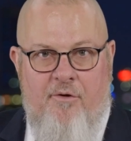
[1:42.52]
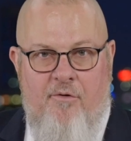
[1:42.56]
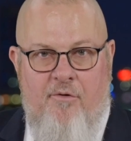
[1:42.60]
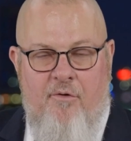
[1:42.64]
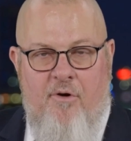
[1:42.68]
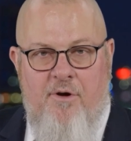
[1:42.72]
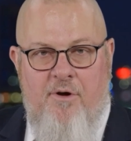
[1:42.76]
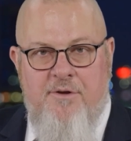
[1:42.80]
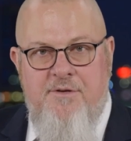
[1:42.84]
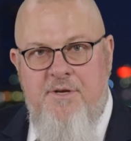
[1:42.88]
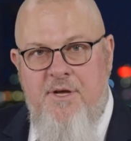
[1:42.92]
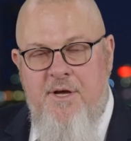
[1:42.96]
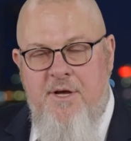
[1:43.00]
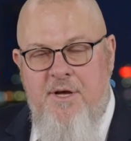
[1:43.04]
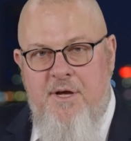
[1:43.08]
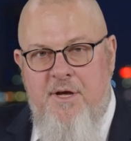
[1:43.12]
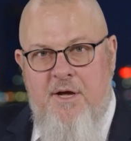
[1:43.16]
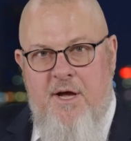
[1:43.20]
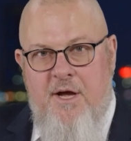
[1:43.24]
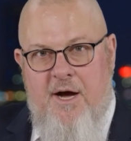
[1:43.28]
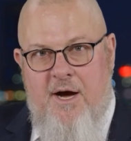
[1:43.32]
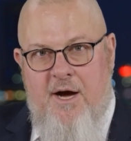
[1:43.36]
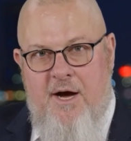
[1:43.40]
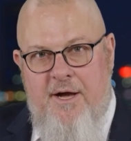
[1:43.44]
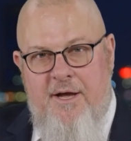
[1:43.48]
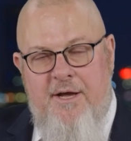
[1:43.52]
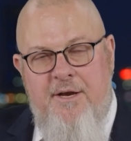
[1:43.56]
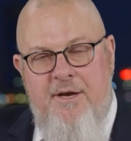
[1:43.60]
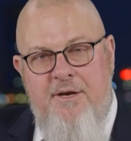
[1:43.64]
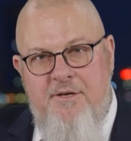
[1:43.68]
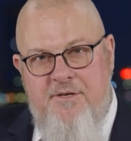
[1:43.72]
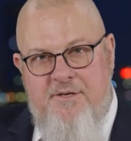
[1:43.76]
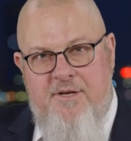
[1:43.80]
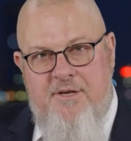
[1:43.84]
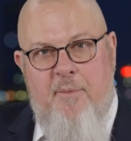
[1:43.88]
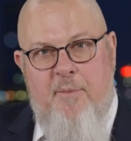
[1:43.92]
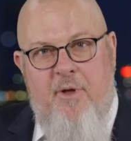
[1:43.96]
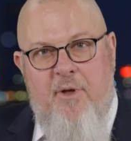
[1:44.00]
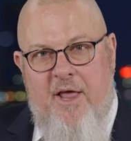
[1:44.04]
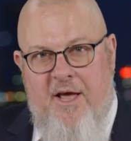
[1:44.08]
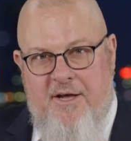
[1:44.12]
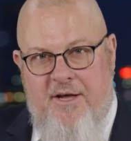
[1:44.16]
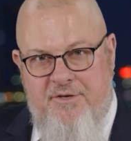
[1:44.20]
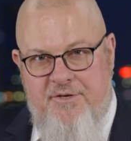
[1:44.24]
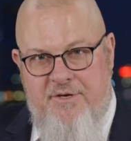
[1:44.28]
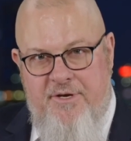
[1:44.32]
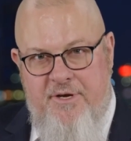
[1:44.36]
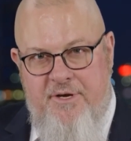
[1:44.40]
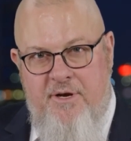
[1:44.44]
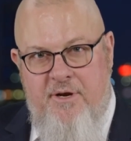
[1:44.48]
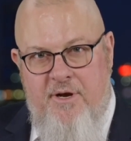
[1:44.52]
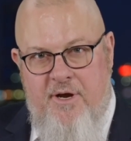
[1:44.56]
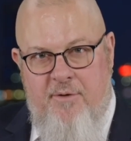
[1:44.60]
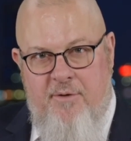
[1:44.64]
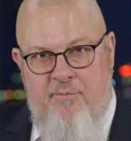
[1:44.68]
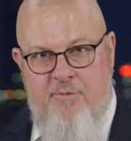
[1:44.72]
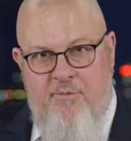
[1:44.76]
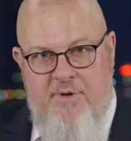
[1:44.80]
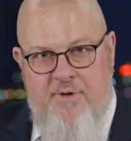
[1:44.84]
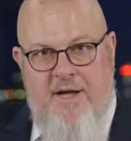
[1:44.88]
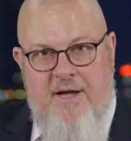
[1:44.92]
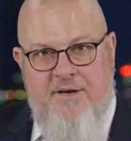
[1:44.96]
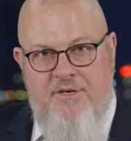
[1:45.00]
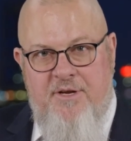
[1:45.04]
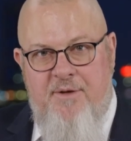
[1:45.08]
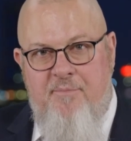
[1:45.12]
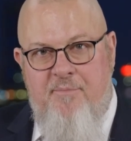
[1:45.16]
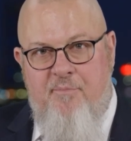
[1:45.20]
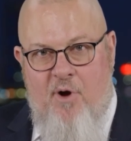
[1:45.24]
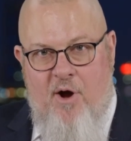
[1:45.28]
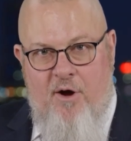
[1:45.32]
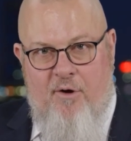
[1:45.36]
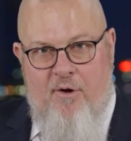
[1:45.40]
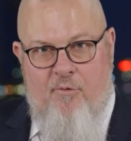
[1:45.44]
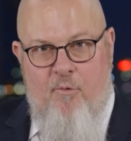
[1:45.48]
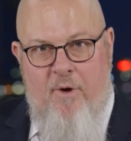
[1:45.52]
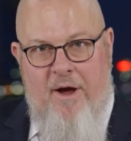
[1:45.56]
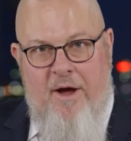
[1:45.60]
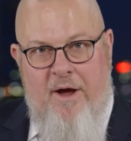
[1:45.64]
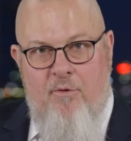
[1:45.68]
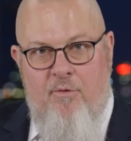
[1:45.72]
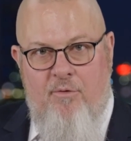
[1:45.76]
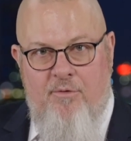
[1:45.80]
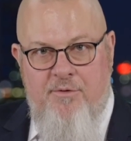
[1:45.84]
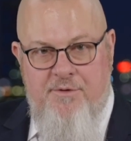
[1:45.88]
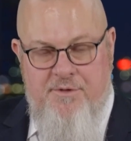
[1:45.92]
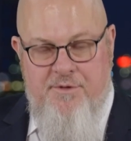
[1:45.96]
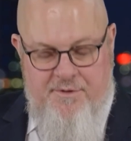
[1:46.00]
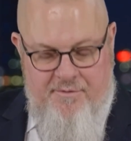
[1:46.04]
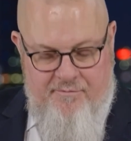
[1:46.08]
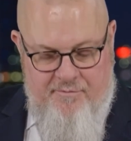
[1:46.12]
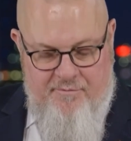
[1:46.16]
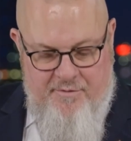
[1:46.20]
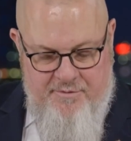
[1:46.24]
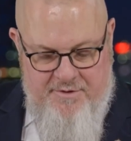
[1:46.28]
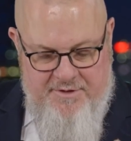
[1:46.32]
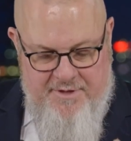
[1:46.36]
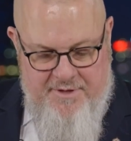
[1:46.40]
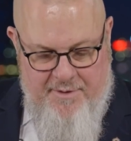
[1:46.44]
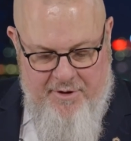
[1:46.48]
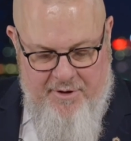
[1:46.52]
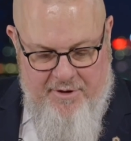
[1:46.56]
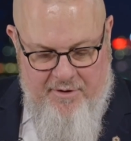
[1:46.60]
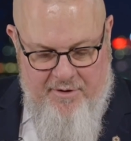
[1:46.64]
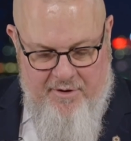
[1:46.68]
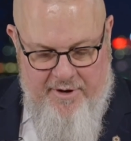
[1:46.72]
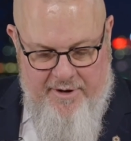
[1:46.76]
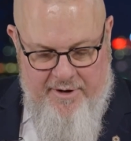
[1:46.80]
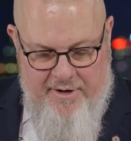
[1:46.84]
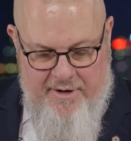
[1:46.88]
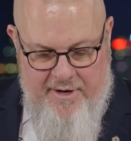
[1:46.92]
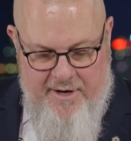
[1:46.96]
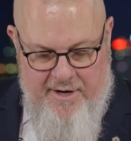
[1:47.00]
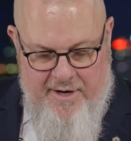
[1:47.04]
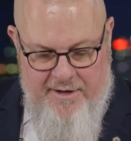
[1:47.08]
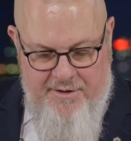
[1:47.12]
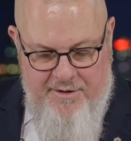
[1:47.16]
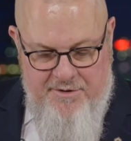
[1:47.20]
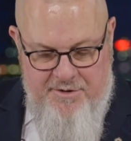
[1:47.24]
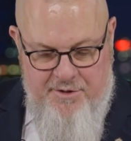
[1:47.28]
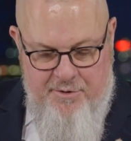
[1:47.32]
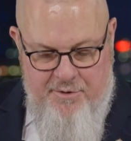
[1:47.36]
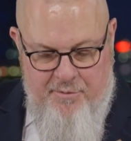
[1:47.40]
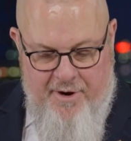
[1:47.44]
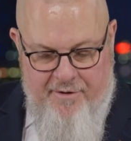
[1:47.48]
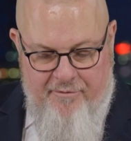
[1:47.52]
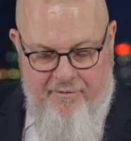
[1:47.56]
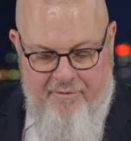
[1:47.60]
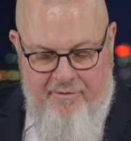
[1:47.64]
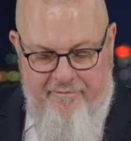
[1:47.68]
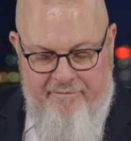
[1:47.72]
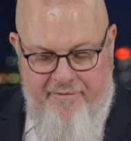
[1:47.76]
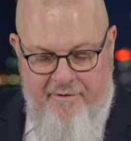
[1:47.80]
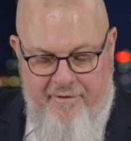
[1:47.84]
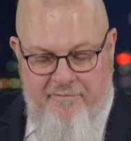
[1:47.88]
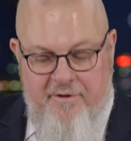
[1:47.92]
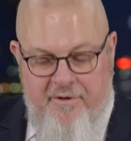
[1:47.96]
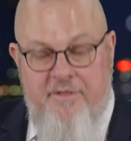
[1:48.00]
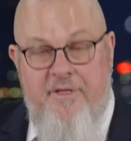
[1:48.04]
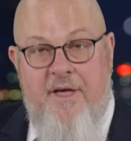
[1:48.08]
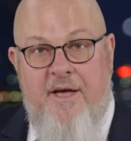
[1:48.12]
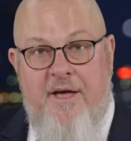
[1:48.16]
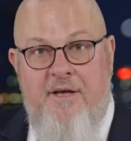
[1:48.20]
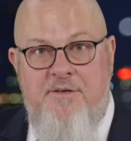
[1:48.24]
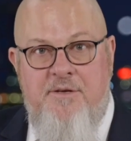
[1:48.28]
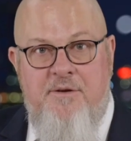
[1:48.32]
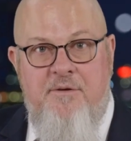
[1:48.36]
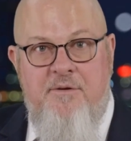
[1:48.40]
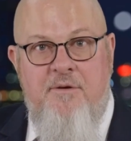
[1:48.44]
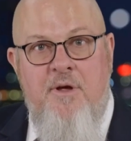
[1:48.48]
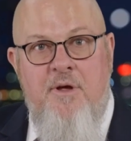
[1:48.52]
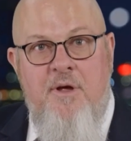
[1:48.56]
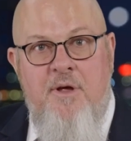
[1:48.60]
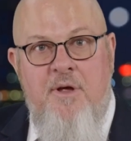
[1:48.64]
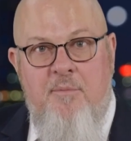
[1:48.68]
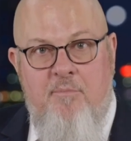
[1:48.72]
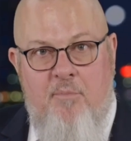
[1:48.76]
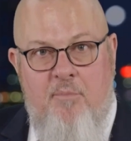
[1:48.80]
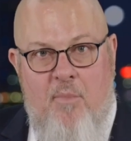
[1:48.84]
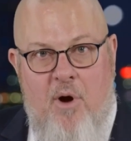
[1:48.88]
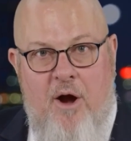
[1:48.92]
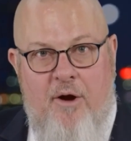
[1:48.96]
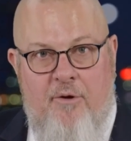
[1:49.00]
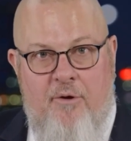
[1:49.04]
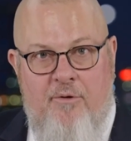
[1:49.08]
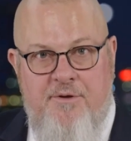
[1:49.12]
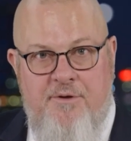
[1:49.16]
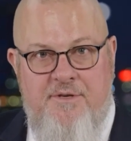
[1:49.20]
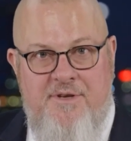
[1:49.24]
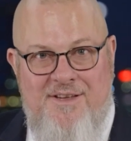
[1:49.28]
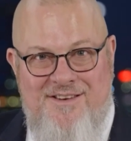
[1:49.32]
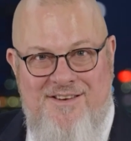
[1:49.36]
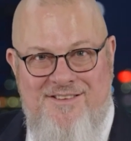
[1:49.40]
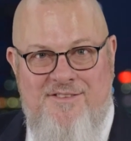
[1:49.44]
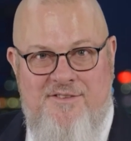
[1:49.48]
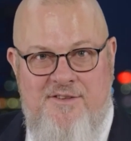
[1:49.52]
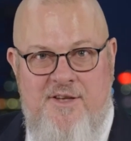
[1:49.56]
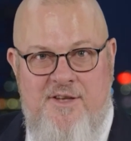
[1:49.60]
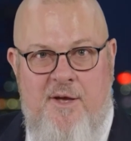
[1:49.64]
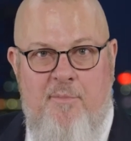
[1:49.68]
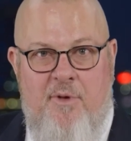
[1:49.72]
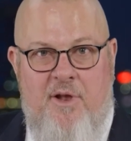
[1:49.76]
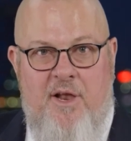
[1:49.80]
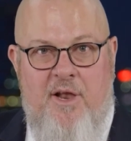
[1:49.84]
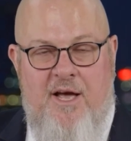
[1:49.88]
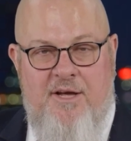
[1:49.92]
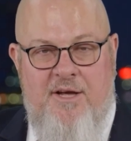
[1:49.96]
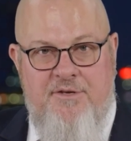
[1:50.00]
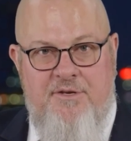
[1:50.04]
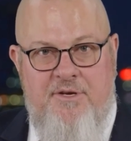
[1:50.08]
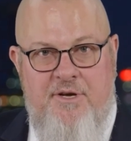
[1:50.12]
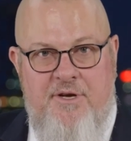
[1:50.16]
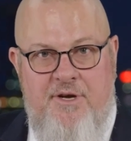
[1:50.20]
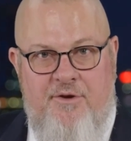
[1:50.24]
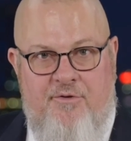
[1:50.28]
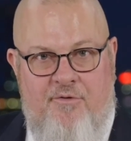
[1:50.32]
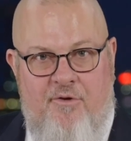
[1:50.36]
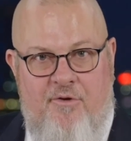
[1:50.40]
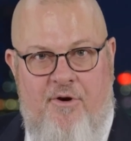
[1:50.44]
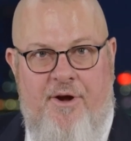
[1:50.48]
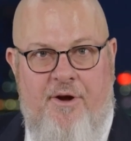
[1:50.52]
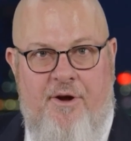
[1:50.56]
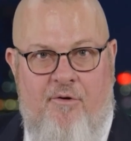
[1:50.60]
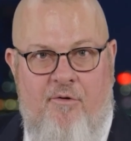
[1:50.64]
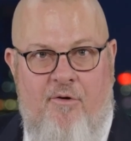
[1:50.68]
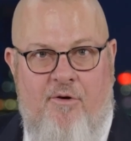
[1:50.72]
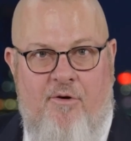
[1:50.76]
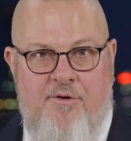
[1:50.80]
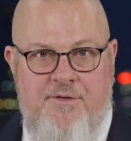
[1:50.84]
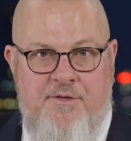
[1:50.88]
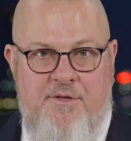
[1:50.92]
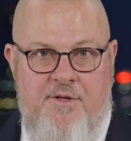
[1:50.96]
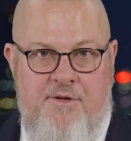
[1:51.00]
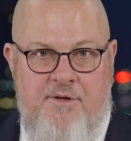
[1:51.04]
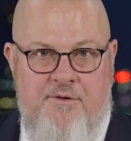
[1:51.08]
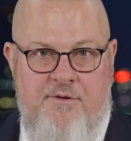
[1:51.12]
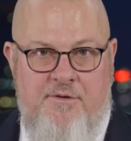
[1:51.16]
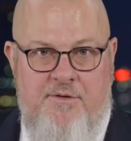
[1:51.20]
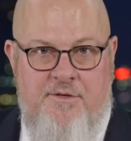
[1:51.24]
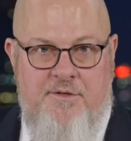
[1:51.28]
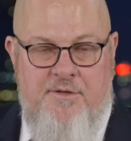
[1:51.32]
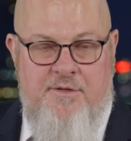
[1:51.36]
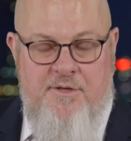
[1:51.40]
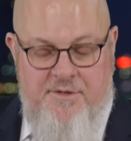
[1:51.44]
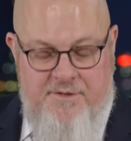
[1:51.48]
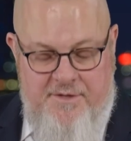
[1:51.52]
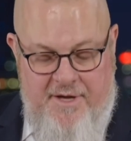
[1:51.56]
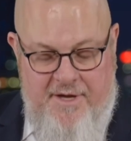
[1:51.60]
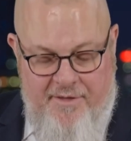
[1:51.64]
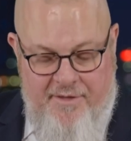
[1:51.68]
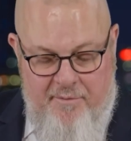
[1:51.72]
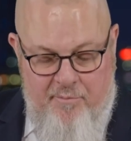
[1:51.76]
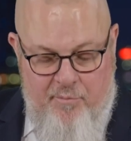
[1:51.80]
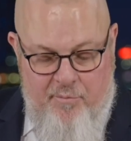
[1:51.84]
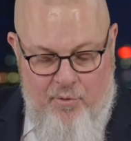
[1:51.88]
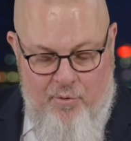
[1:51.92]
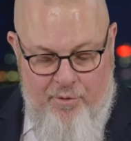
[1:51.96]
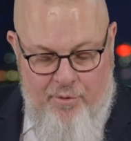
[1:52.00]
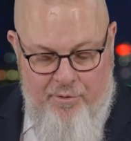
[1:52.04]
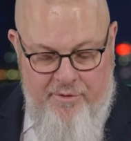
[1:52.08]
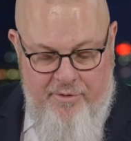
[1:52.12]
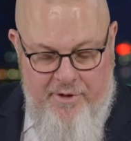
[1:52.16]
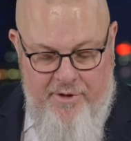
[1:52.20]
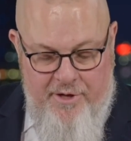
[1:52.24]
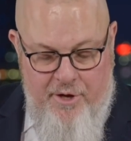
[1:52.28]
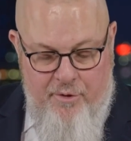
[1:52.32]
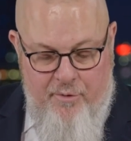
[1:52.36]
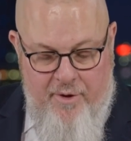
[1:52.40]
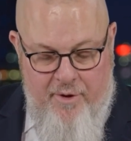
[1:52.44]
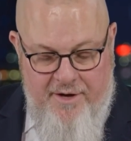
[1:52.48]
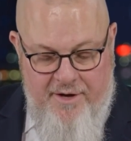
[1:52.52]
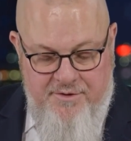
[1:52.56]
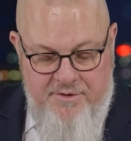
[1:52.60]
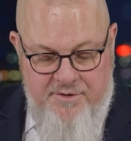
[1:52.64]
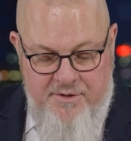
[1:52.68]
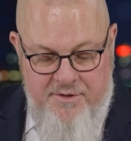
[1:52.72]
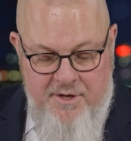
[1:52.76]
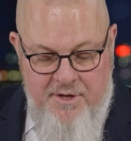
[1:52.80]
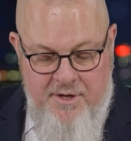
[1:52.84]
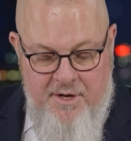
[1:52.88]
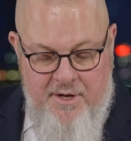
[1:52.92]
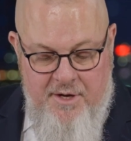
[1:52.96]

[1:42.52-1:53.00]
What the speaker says: to cross. In December last year, it actually broke records. It was something like 250,000 migrants in December last year tried to cross the southern border of the US.